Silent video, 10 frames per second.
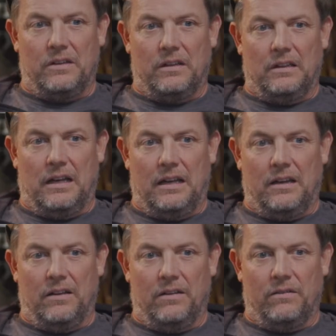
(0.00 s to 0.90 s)
a
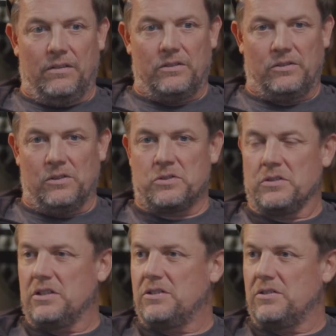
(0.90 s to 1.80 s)
lot of the
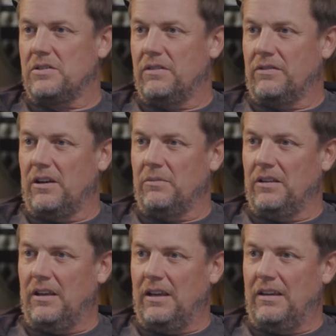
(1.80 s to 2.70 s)
social issues that have come to
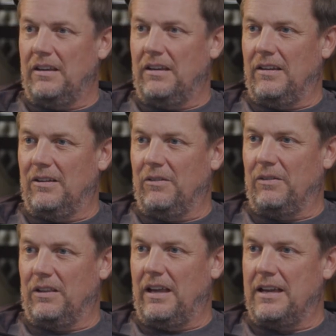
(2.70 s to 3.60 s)
light over
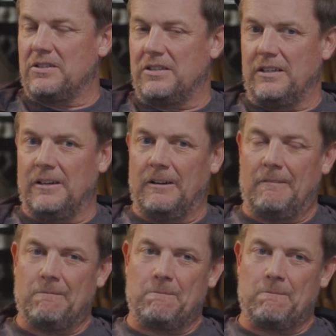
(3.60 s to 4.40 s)
the last year.